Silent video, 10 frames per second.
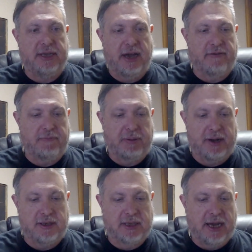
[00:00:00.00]
out of a
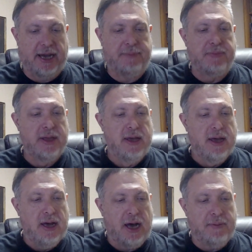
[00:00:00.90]
player's guide.
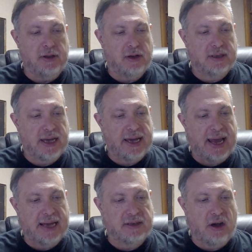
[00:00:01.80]
It looks like it
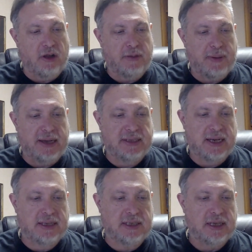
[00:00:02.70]
has all the
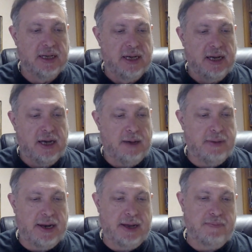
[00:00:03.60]
basics
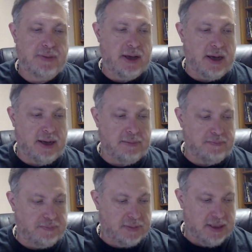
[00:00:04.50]
in it.
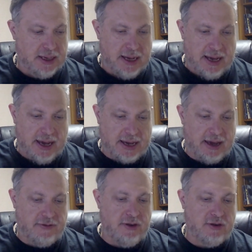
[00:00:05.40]
It
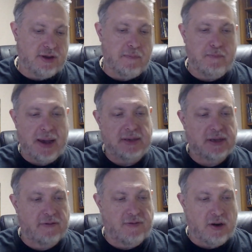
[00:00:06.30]
gives you some basic
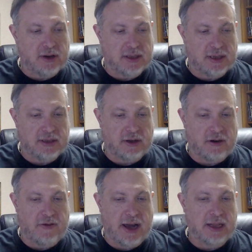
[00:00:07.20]
focuses that are
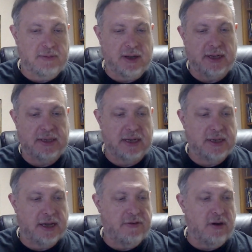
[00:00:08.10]
available. It
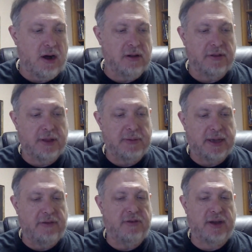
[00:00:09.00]
doesn't give you all of them. It
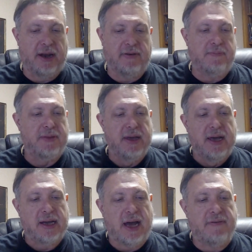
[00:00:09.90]
gives you kind
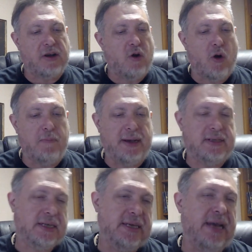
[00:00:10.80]
of a core
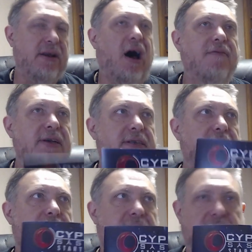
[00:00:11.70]
basic set. And obviously
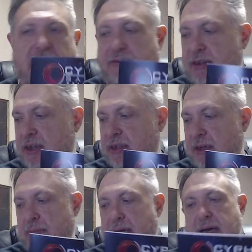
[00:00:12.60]
with the Cypher
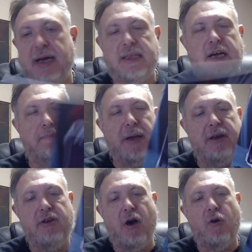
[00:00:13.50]
system, there'd be
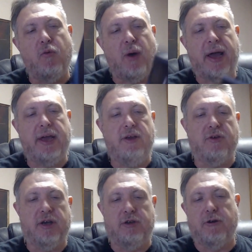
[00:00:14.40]
no way you
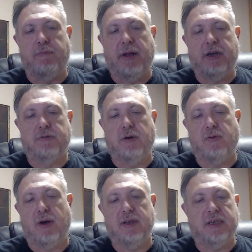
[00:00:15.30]
could do a player's book
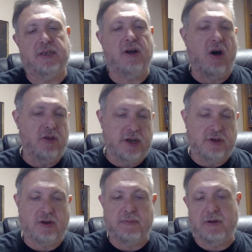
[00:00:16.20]
where it listed all the
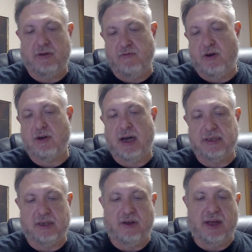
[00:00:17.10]
descriptors and foci
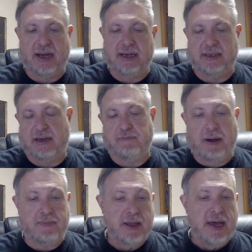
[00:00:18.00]
and all that kind of stuff.
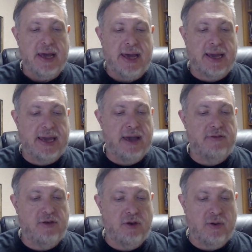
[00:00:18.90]
But it
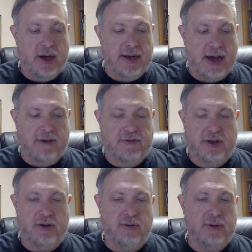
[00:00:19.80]
gives you enough
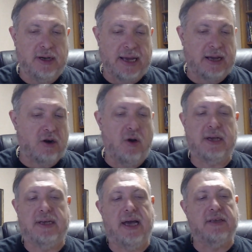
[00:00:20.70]
to get going,
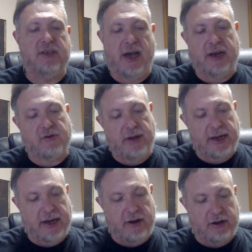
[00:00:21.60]
tells you how to create
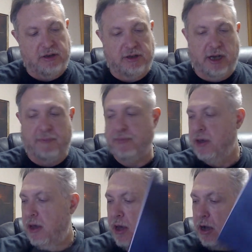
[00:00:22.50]
characters. So,
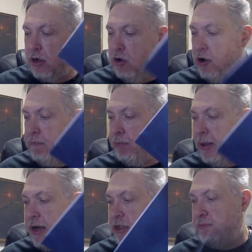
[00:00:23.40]
good
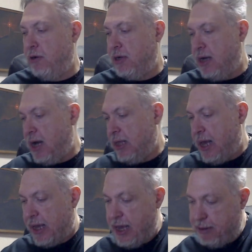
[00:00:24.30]
player's book. I
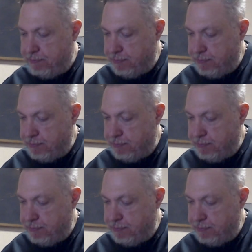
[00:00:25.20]
like it.